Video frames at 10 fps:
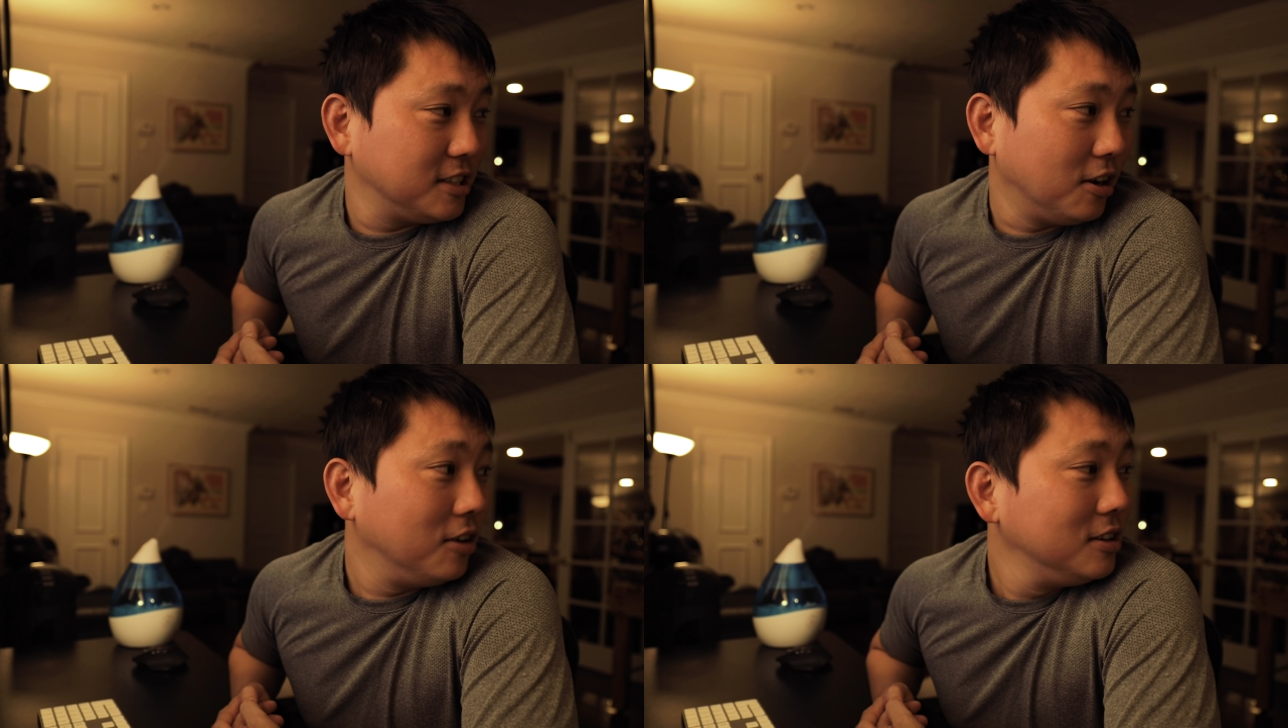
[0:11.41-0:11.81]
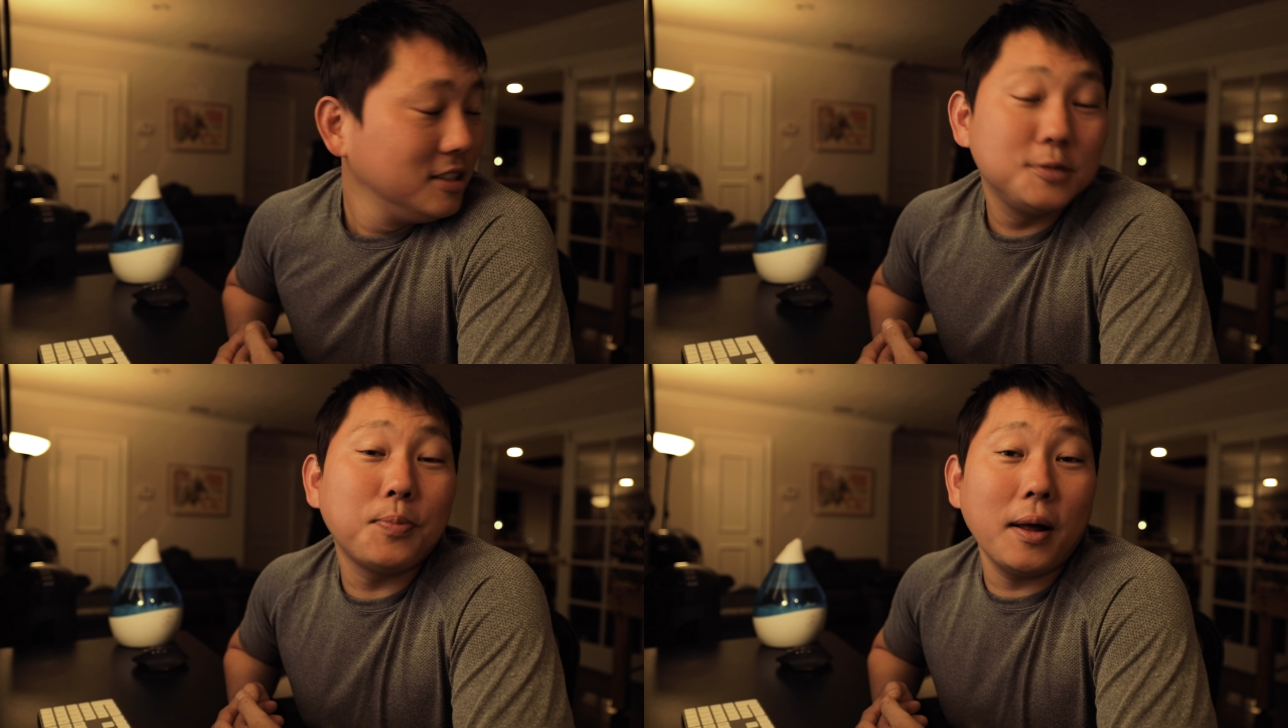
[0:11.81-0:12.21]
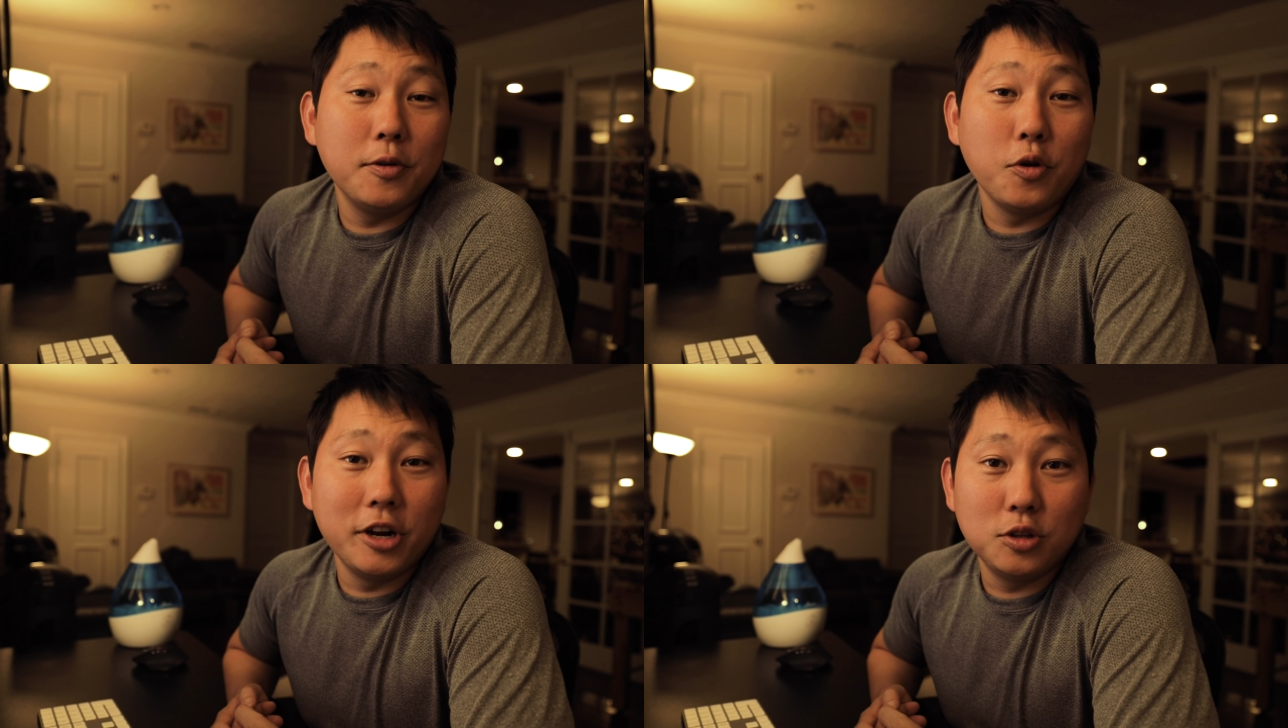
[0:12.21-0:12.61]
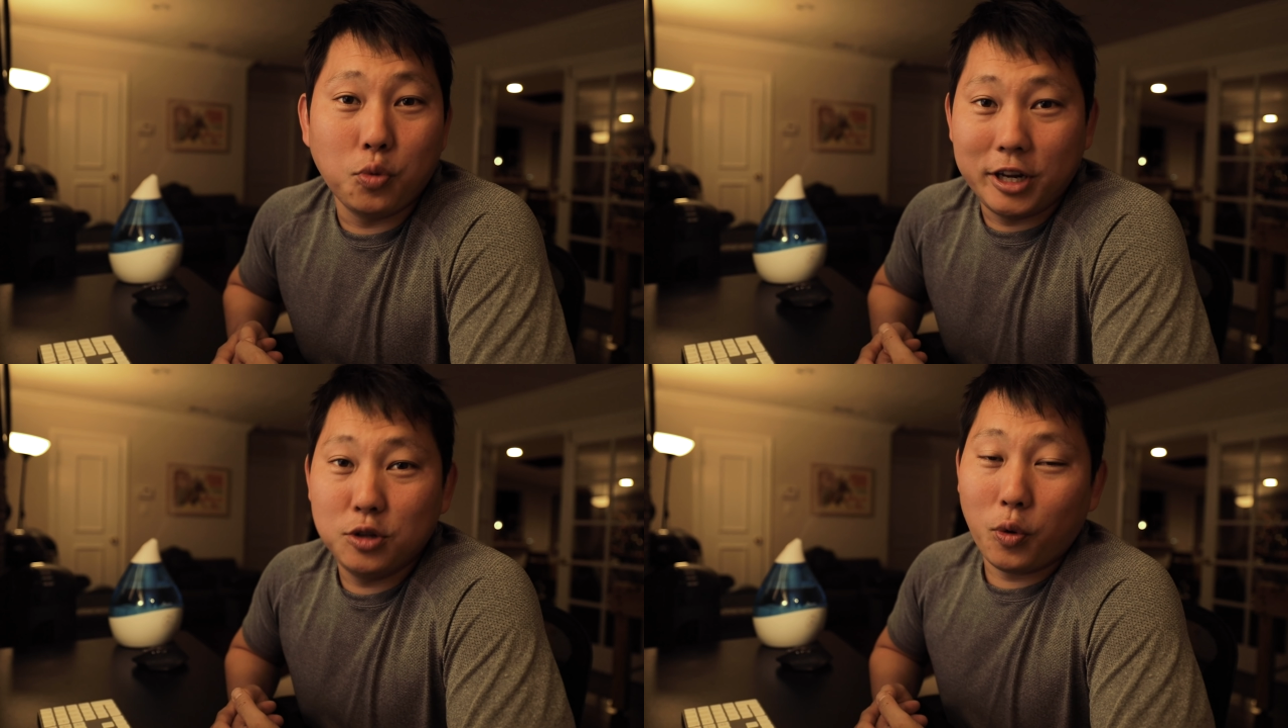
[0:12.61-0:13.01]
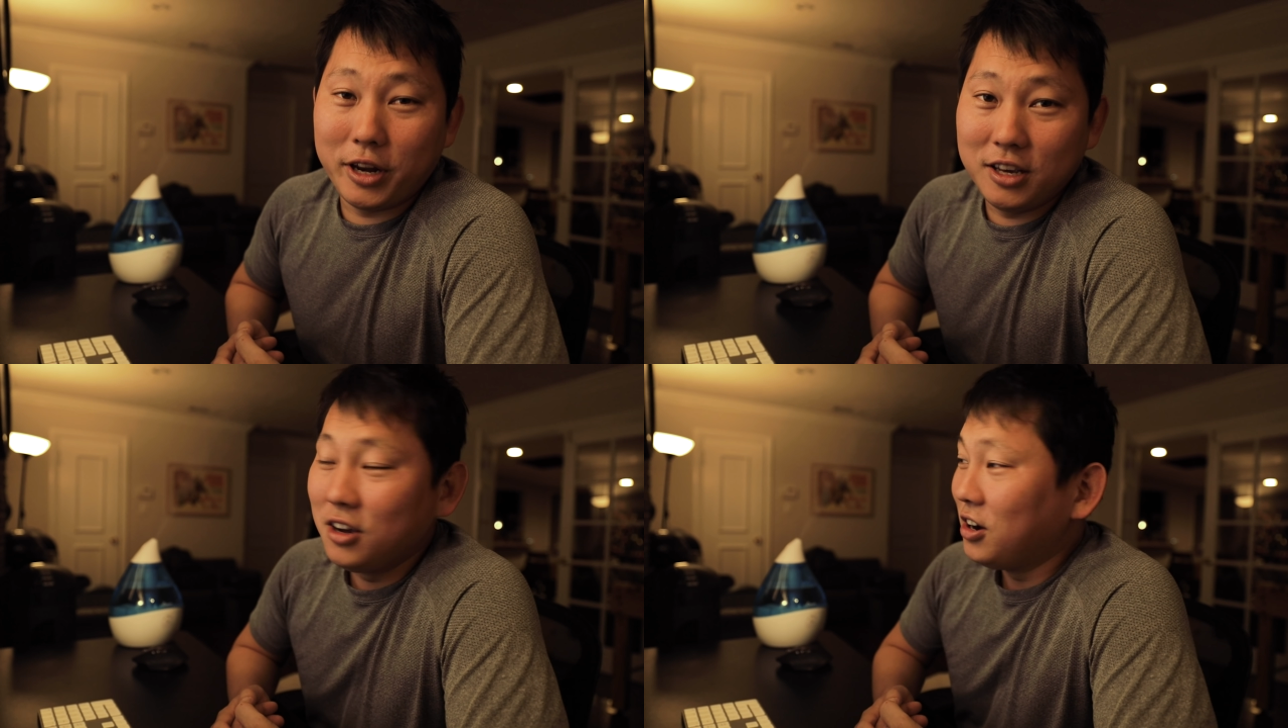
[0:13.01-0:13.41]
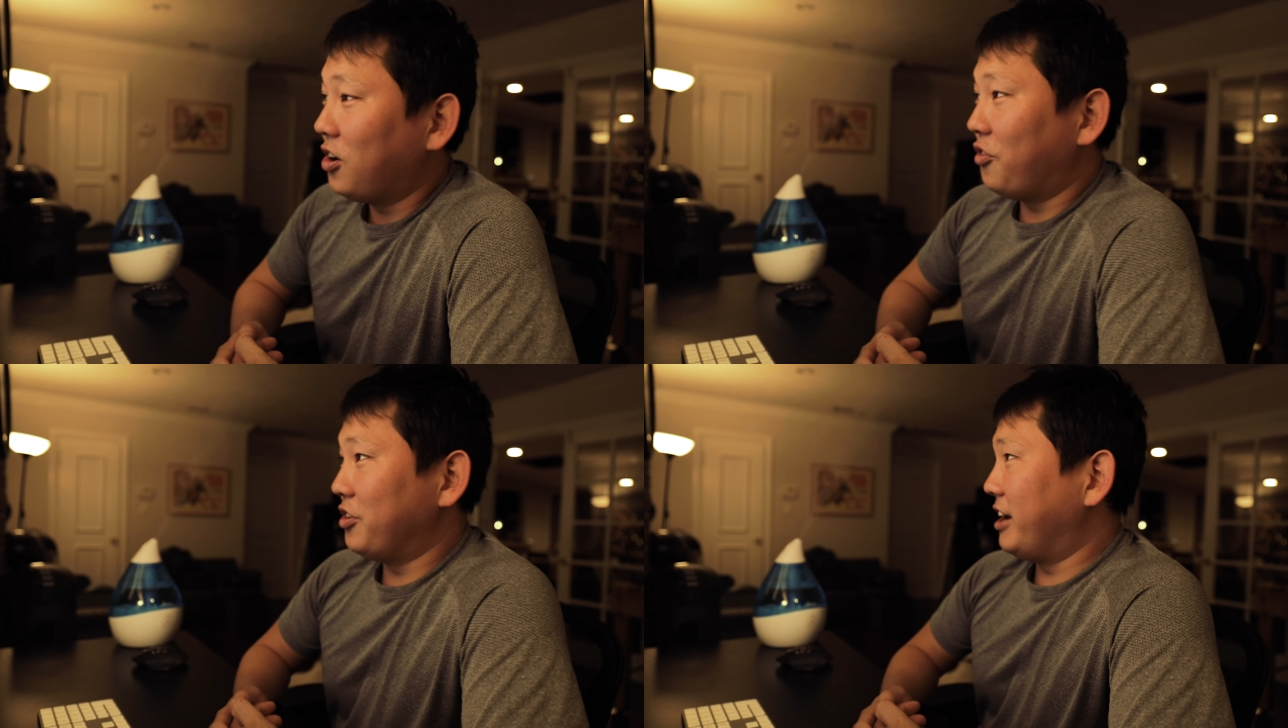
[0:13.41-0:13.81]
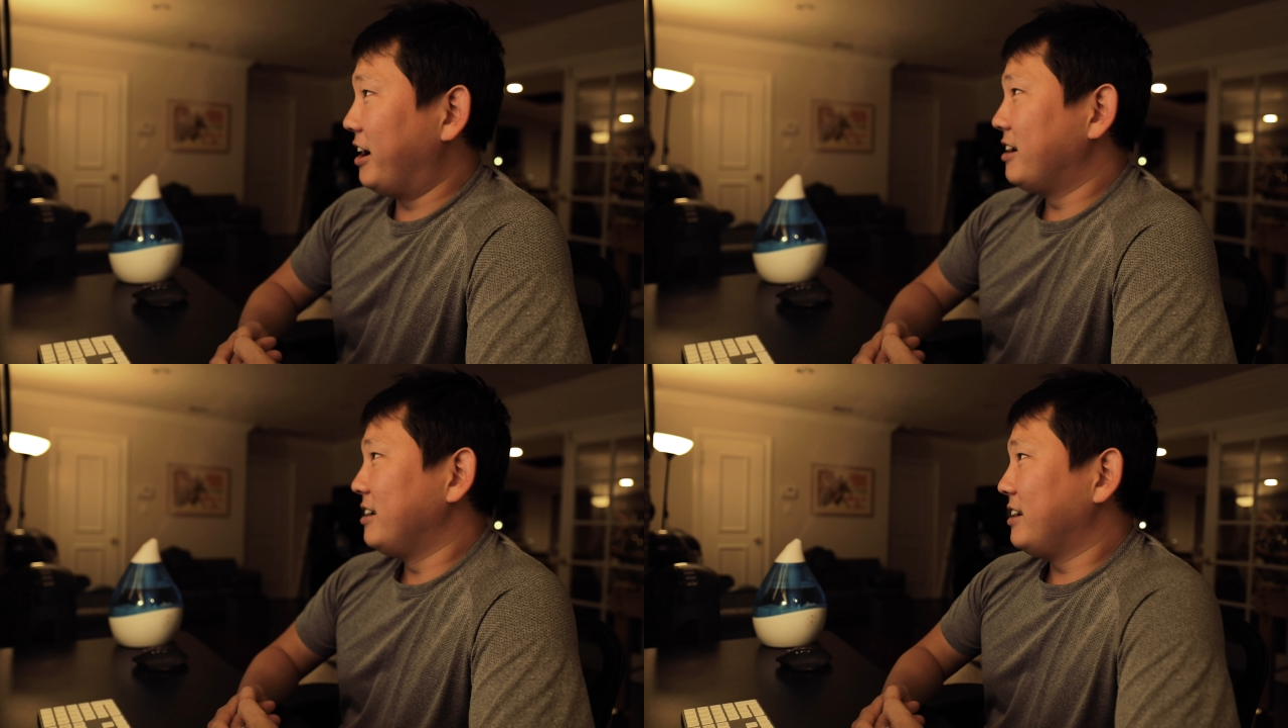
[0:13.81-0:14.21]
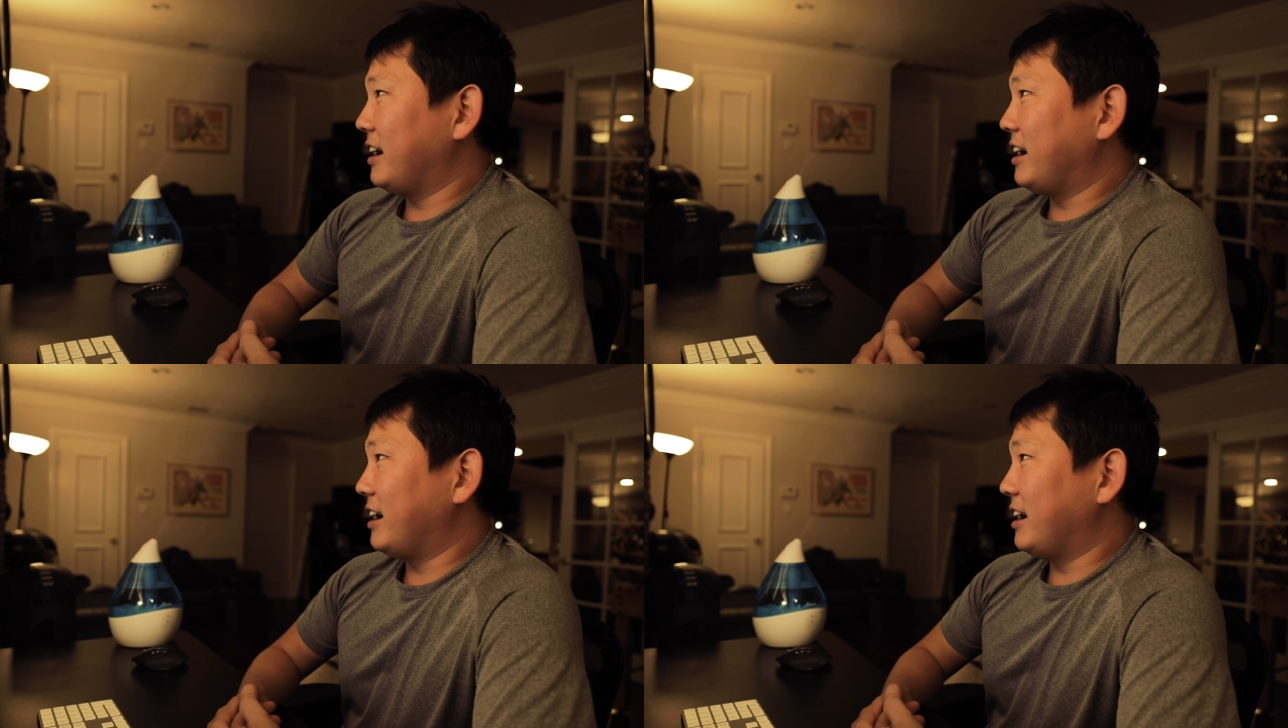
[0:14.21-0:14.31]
So it's probably already 2020 over there.